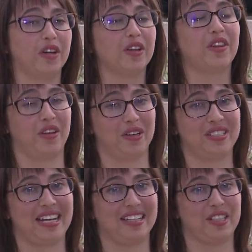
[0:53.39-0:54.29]
third
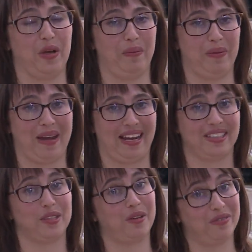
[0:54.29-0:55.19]
Thursday is the open
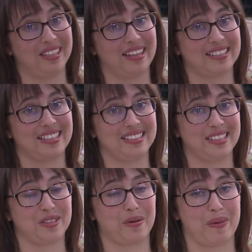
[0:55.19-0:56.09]
mic. So hopefully that's
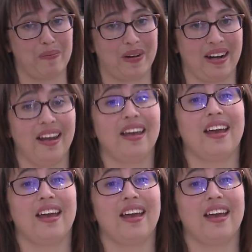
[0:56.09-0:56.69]
easy to remember.